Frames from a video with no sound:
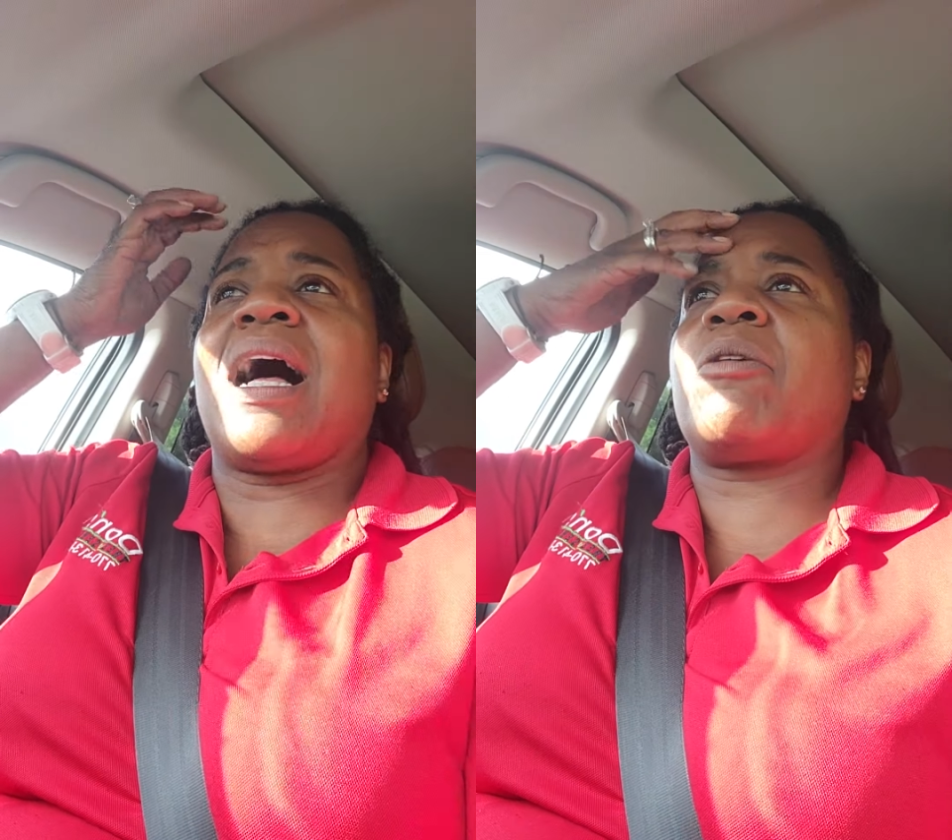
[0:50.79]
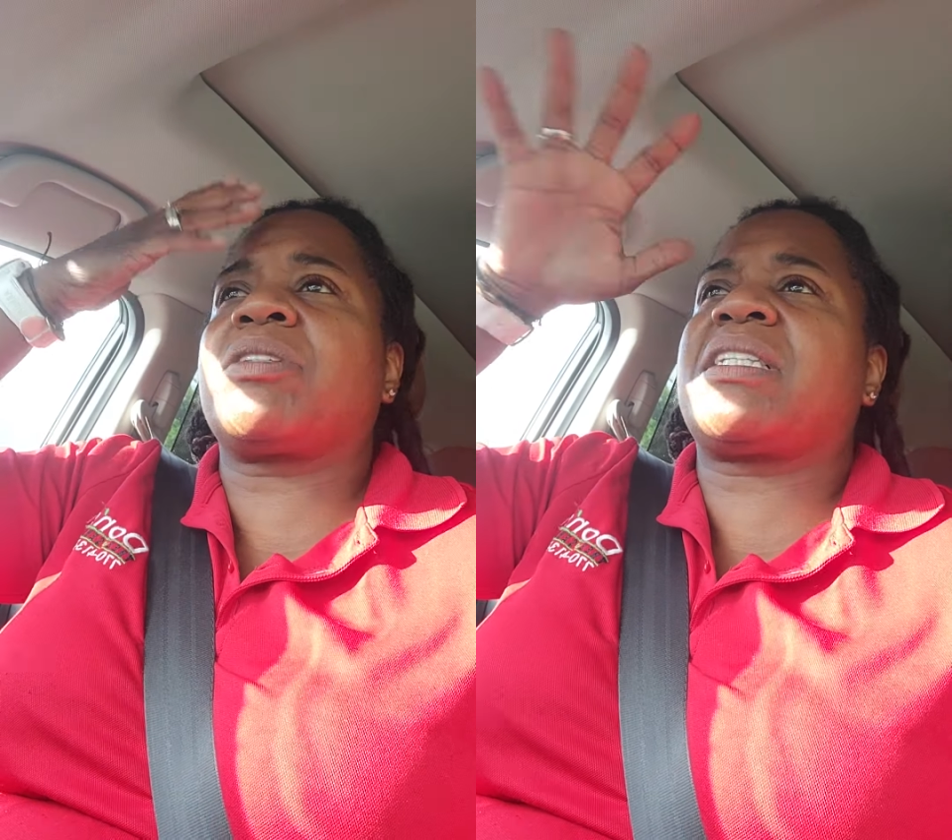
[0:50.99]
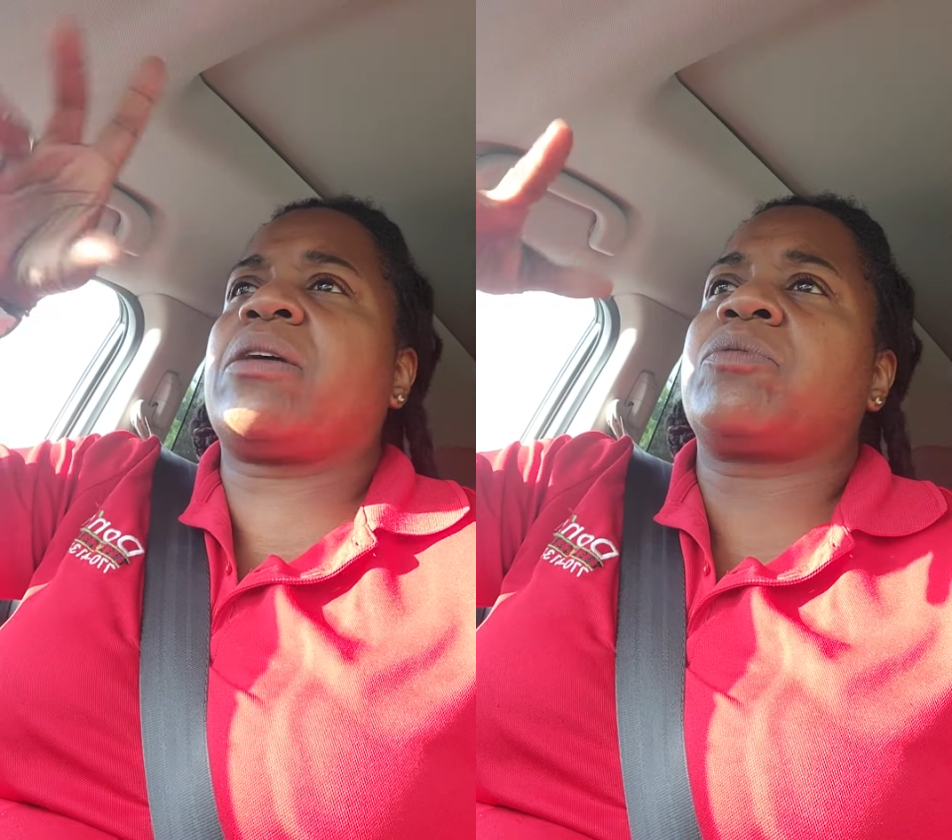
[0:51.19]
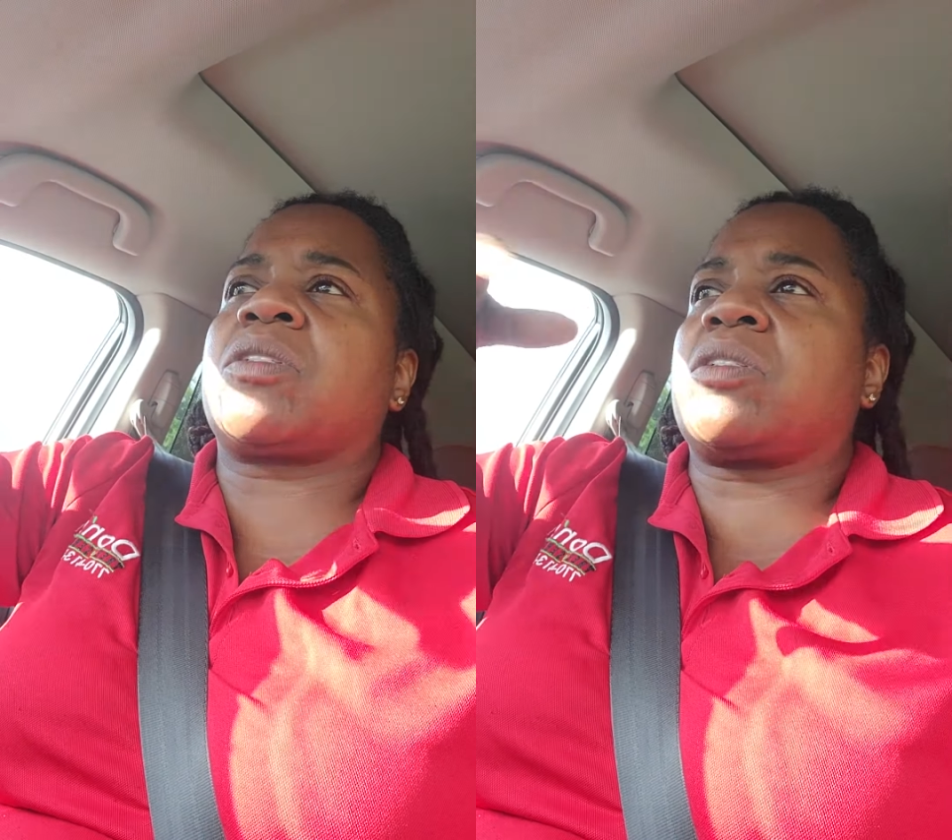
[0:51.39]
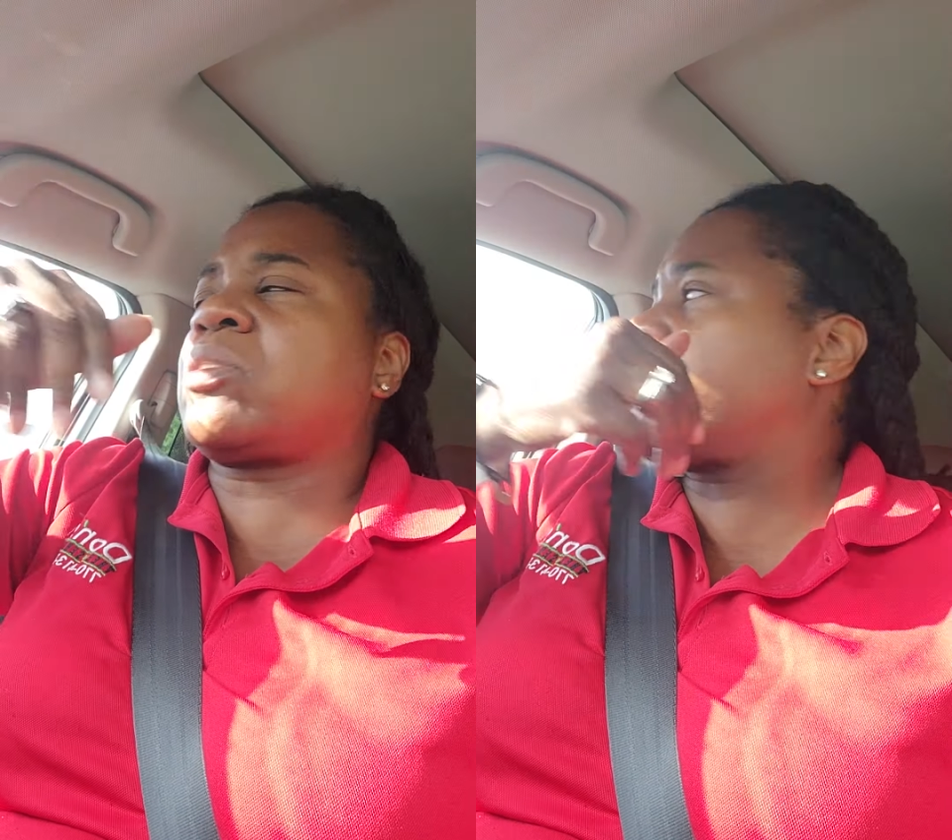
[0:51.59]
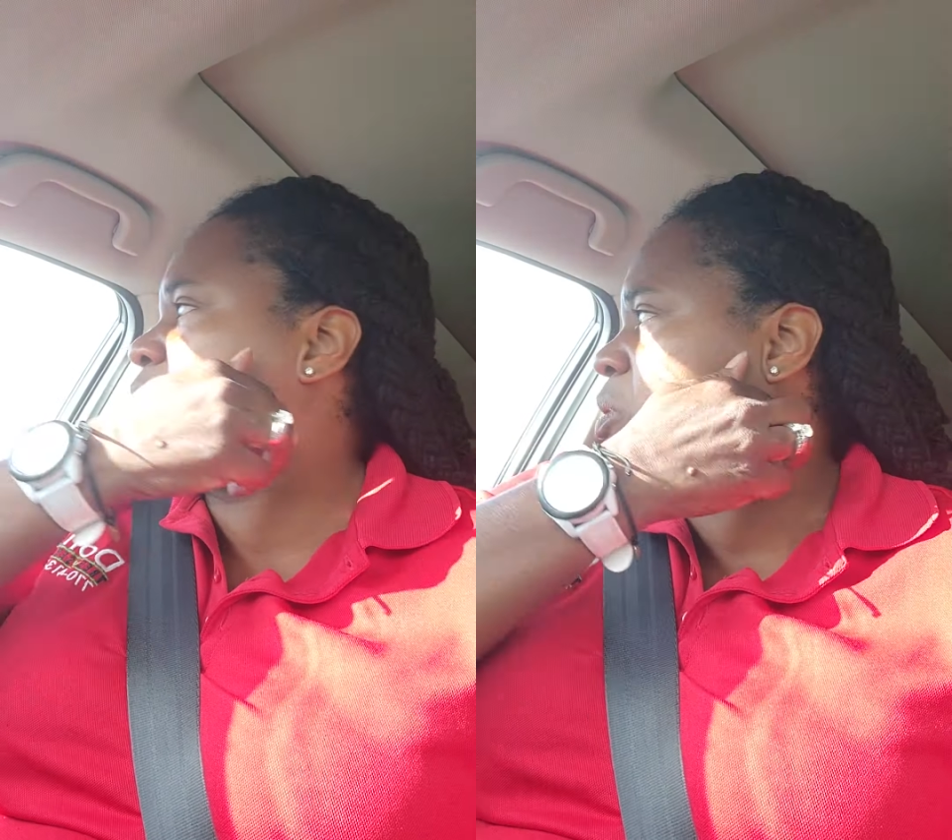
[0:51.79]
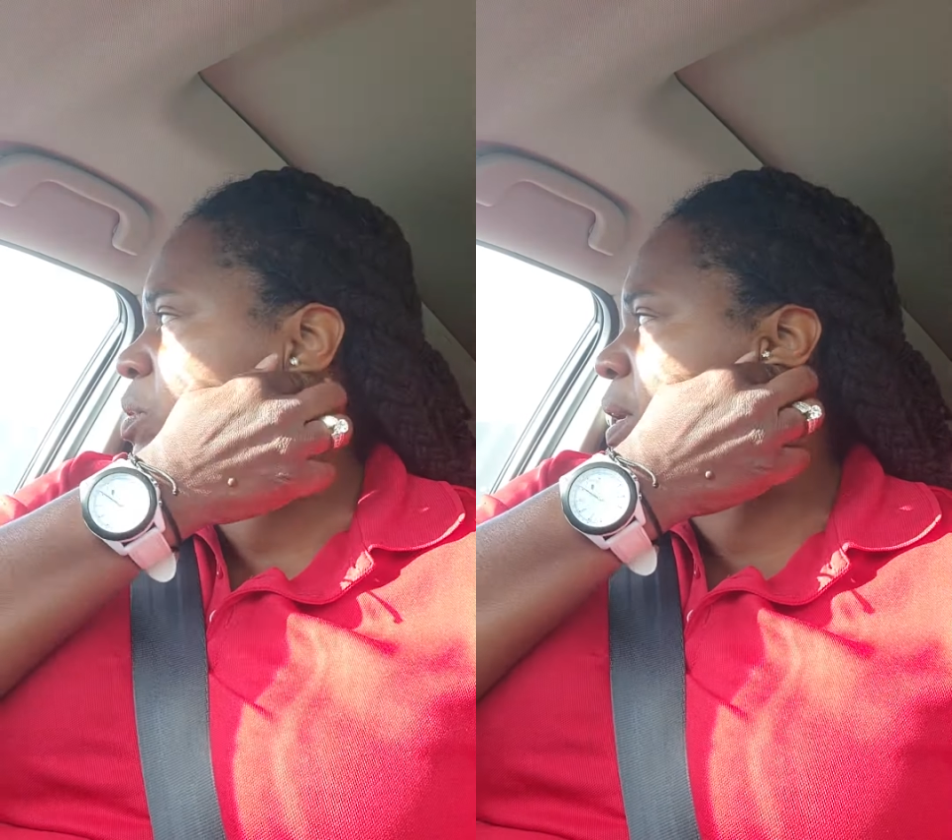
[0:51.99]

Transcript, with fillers: I would say it was a so-so